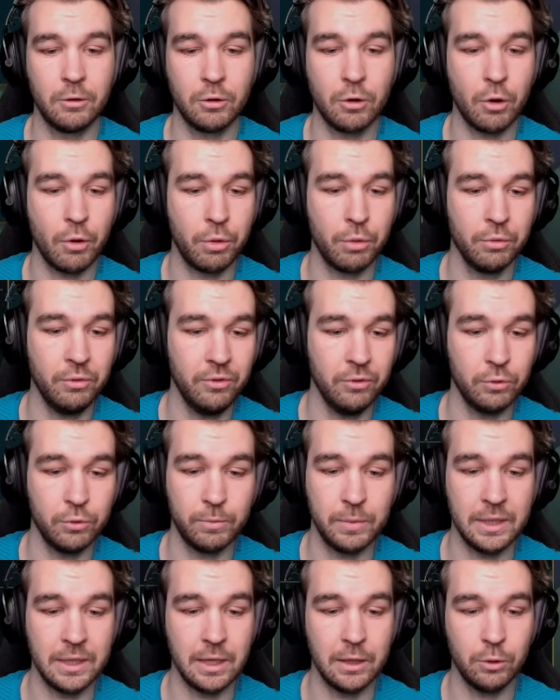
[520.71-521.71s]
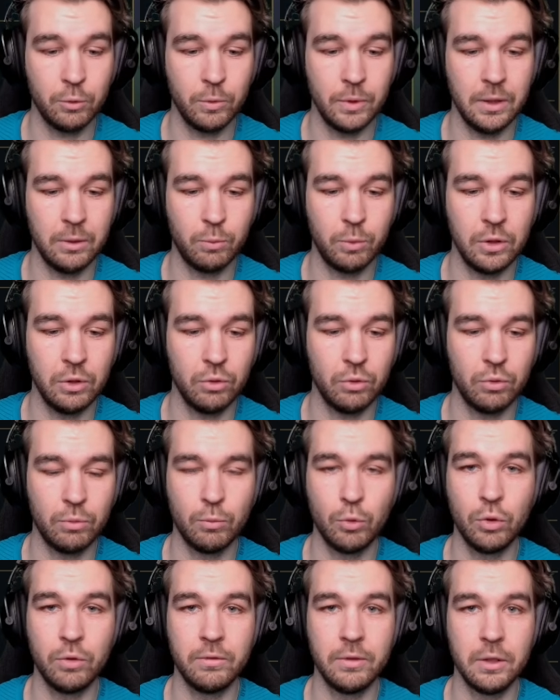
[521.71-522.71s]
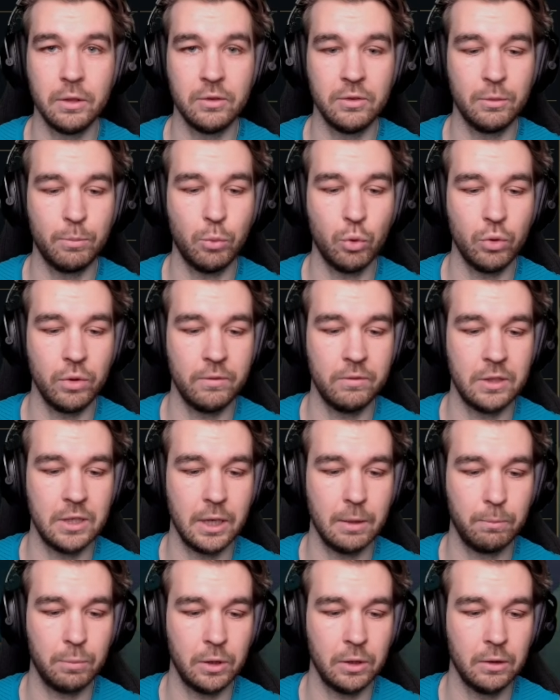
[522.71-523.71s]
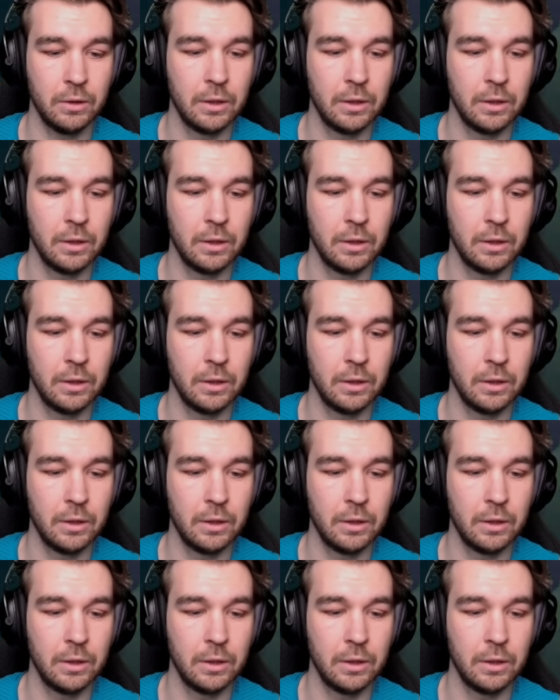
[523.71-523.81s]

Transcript: Karthus or big AoE when you're more of a supportive champion.